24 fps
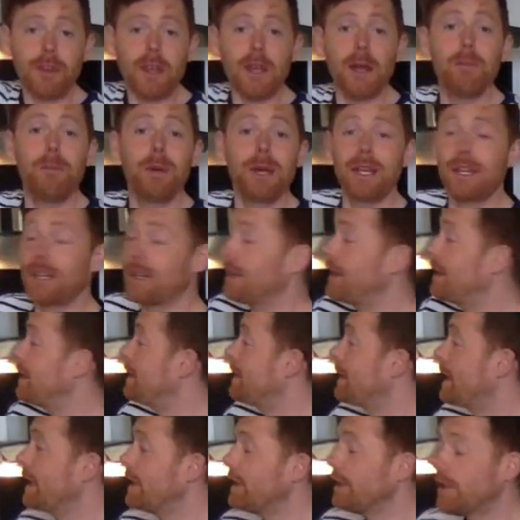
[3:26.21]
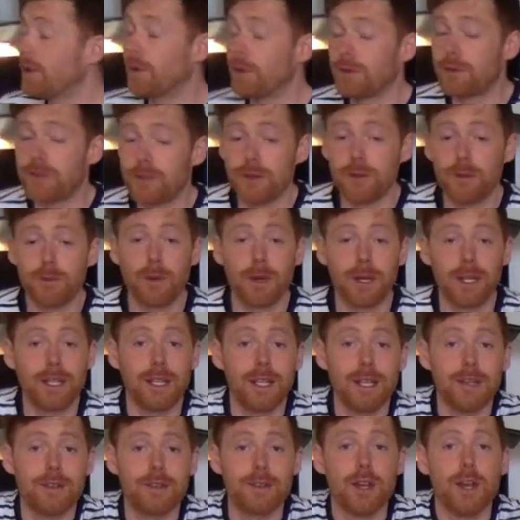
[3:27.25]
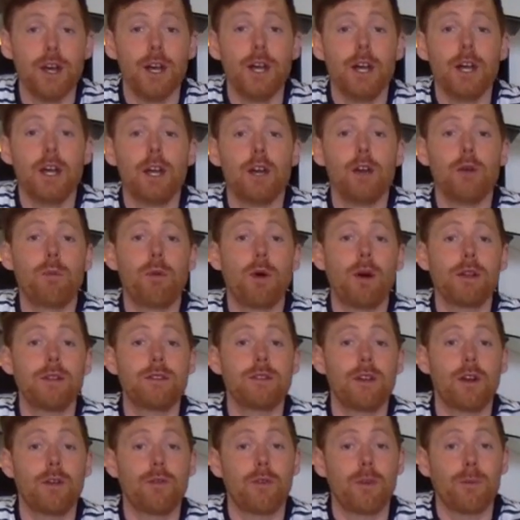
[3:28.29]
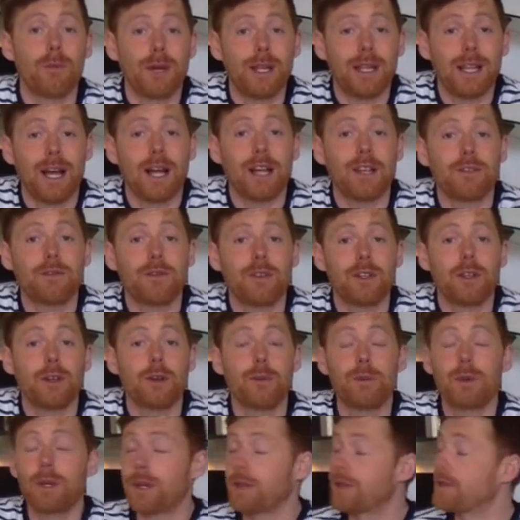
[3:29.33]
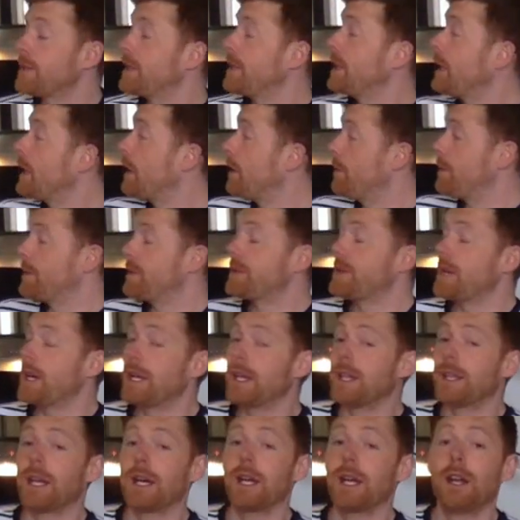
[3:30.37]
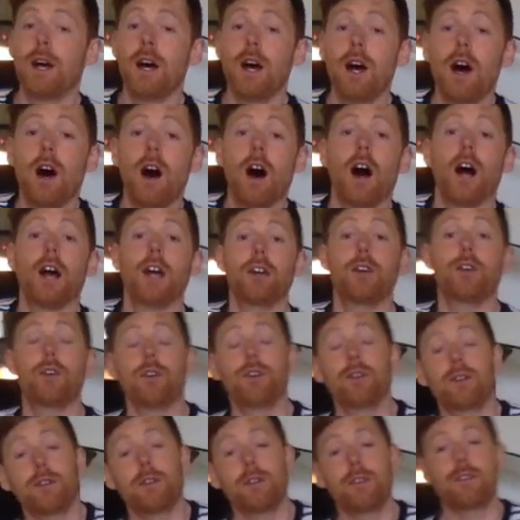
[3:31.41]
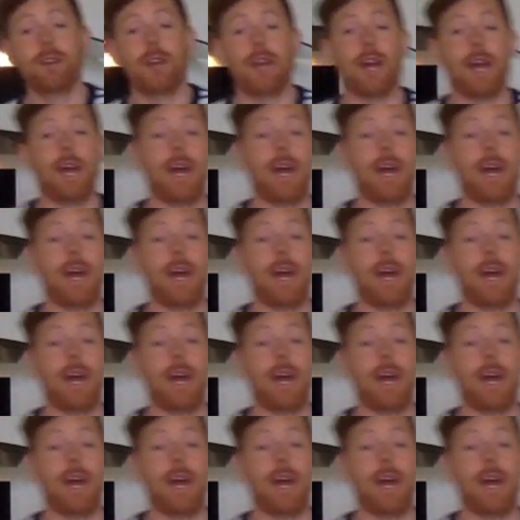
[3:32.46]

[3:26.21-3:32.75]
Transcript: a big thank you to my niece who pointed out from my last video, because I think I was saying that I couldn't